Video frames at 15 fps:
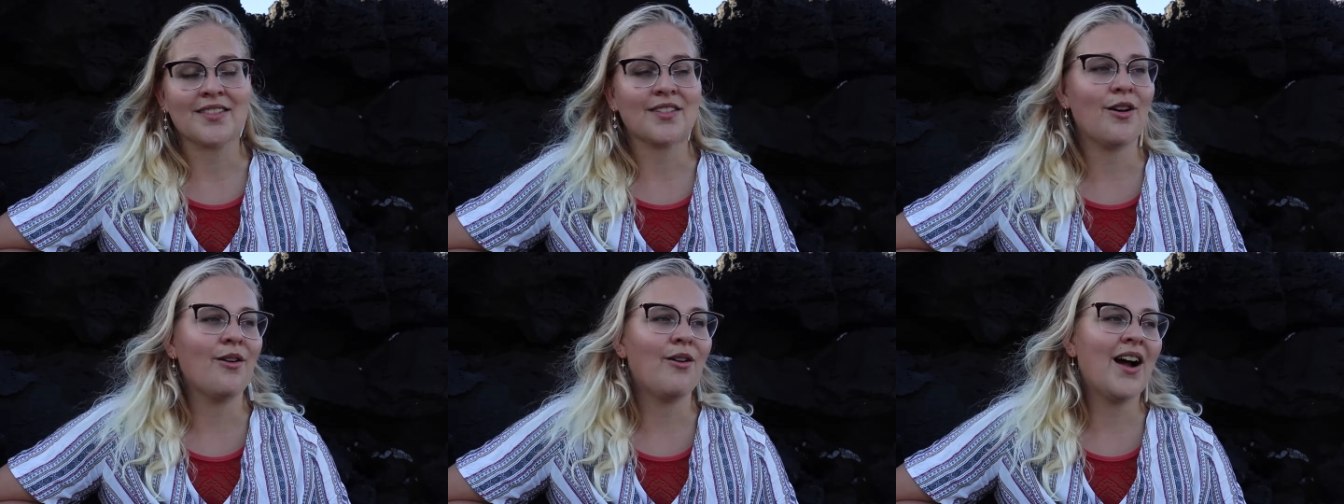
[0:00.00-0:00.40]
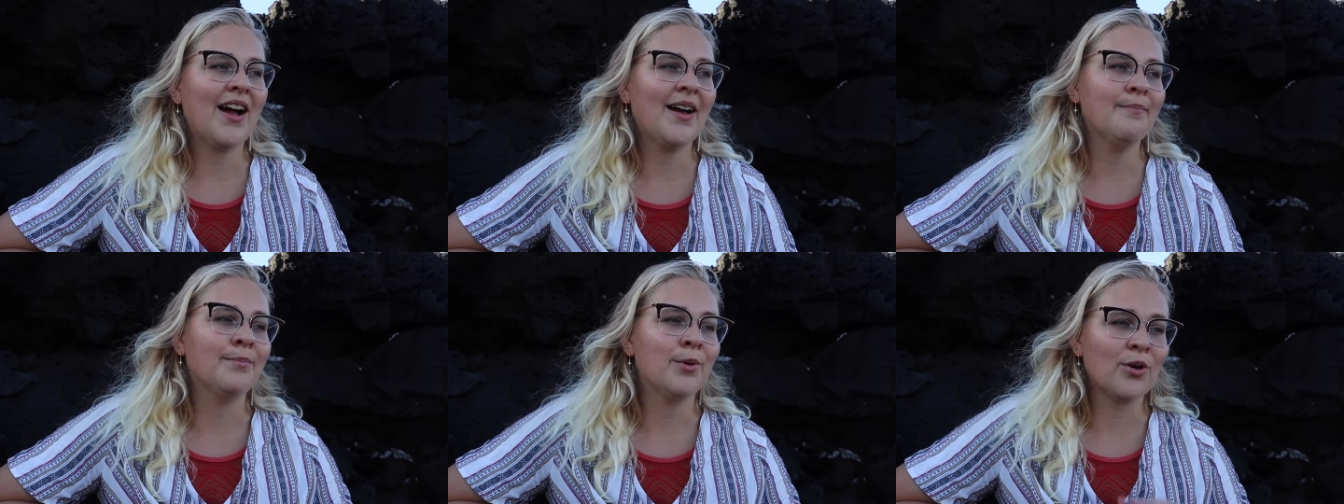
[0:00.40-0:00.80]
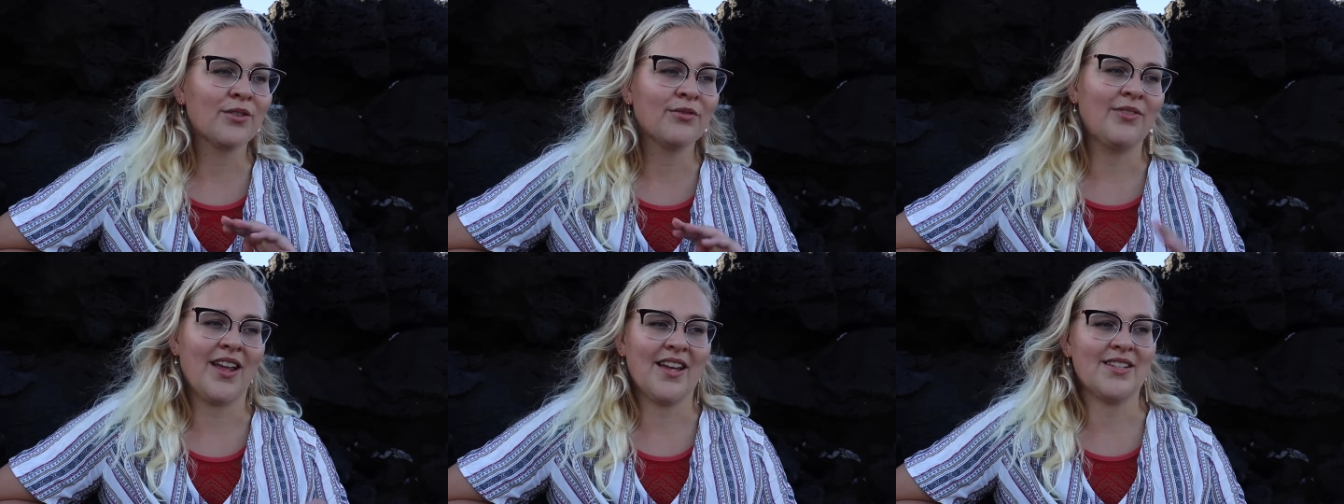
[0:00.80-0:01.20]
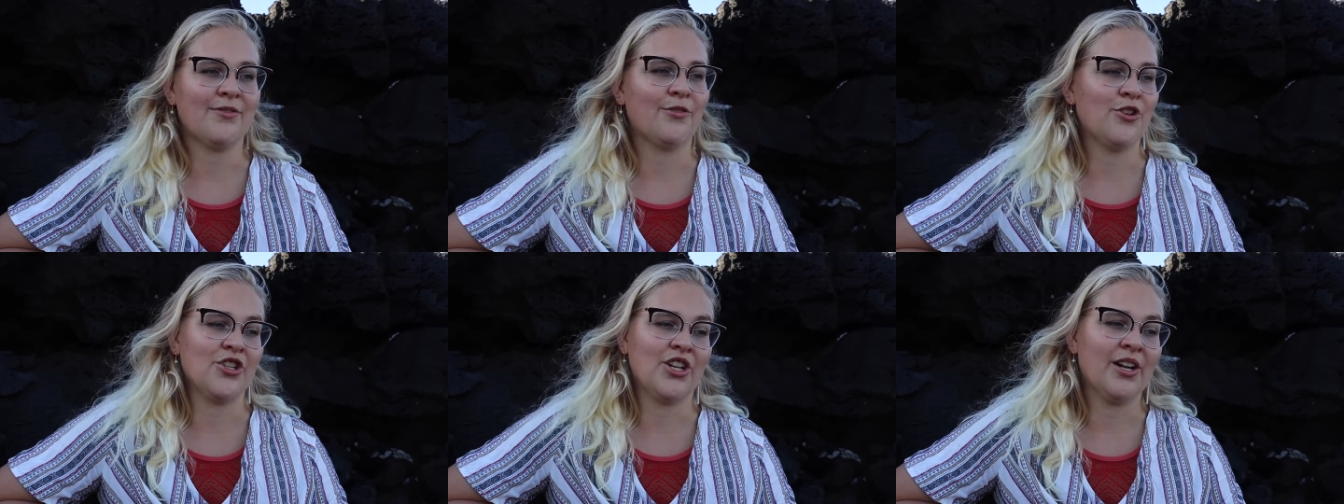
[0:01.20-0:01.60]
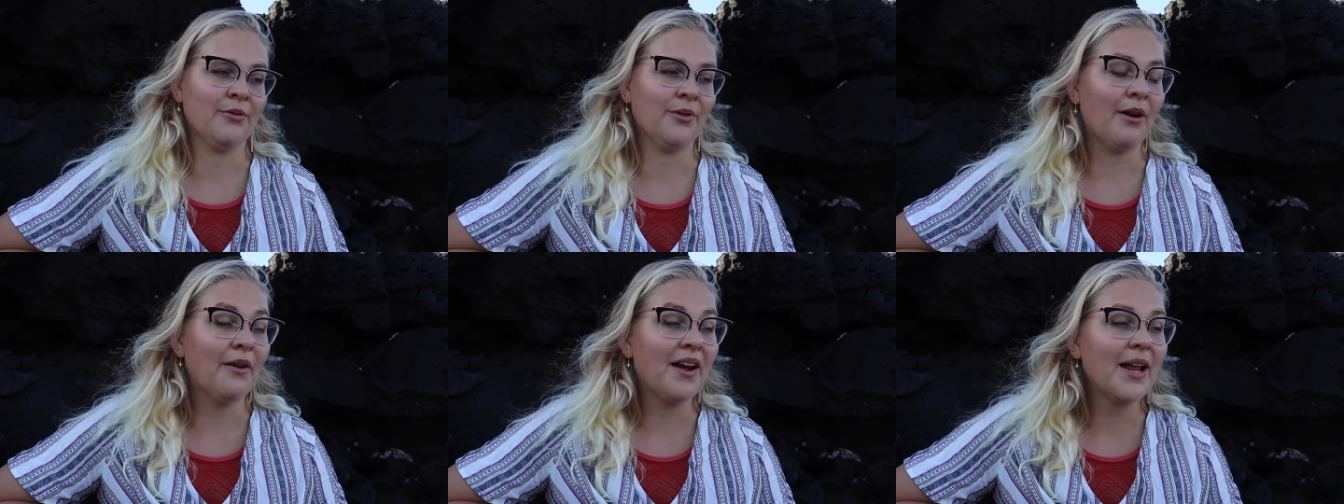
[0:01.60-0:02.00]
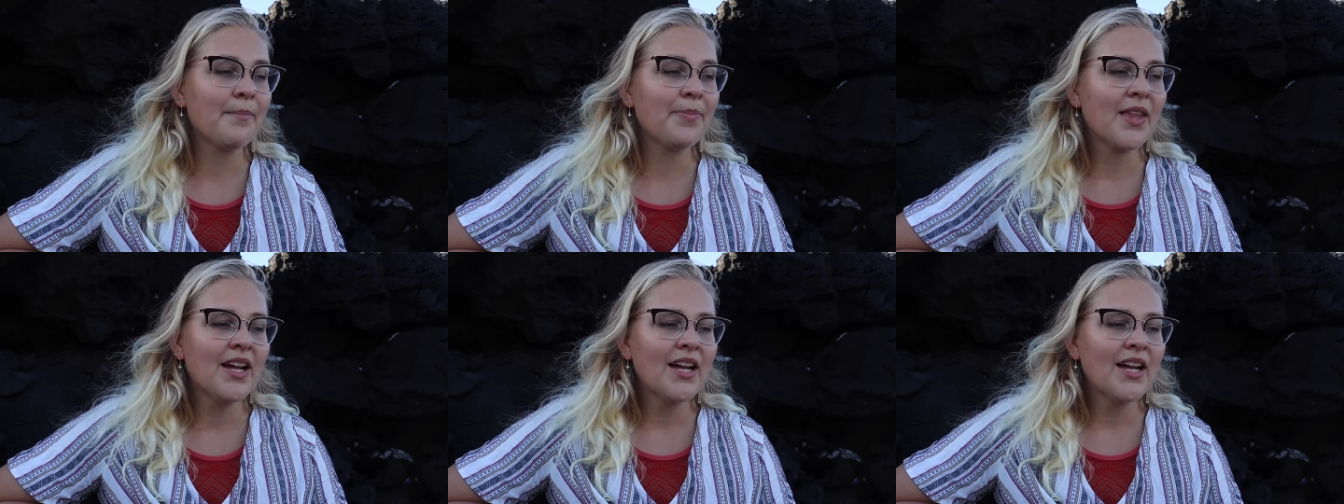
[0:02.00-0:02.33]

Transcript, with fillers: So I booked flights for January,